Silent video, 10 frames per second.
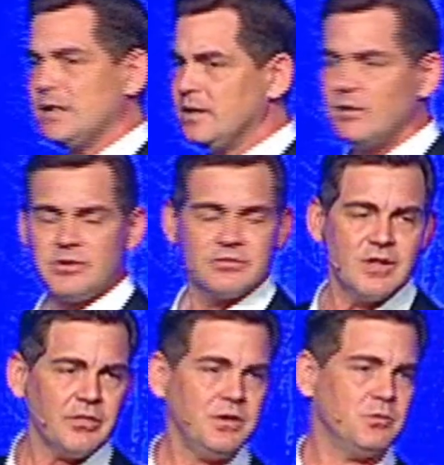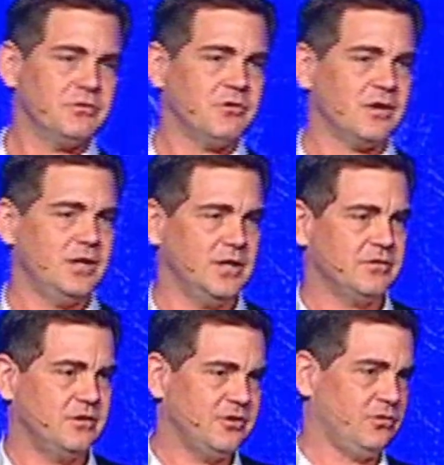there's nothing restricting us
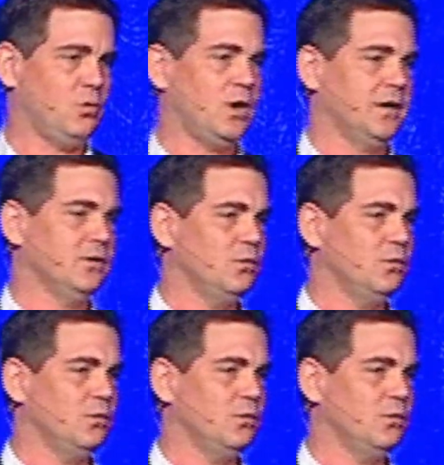to just one.